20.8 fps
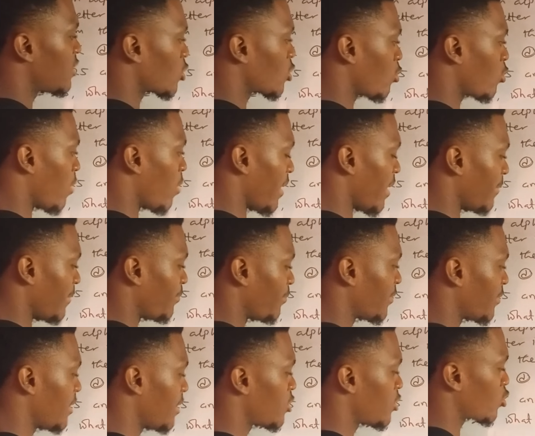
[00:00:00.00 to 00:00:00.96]
the
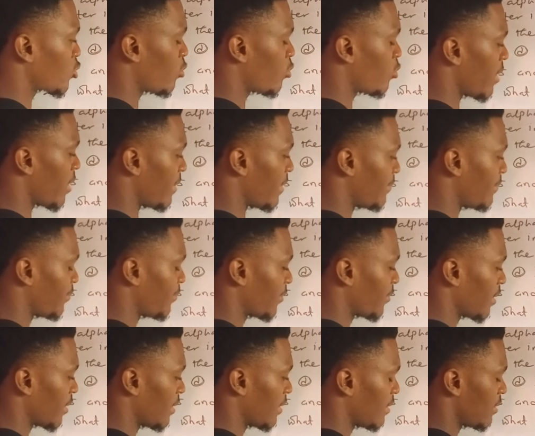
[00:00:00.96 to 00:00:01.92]
square. The
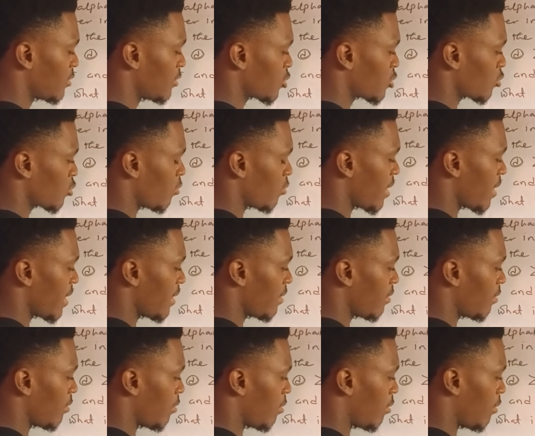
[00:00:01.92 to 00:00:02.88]

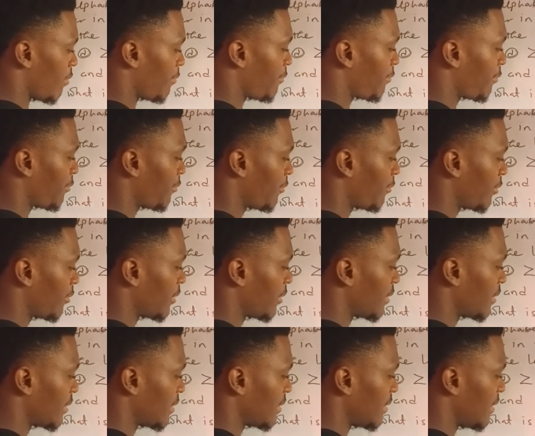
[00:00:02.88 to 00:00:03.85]
square of
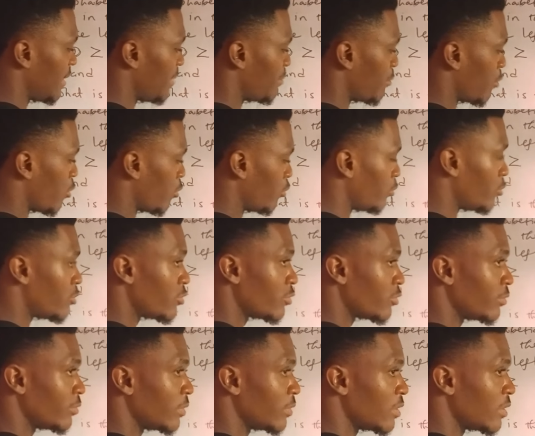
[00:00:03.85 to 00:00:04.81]
the
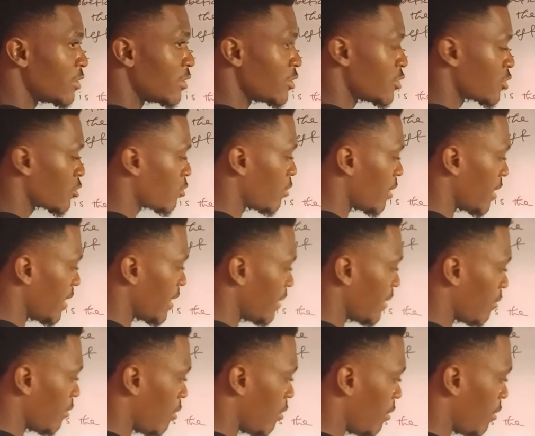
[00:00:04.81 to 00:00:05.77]
mode.
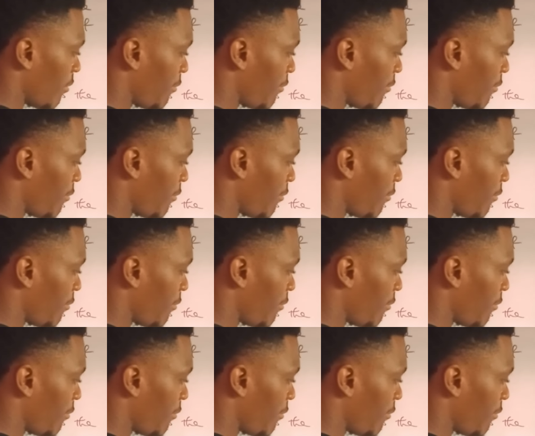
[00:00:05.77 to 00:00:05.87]
Square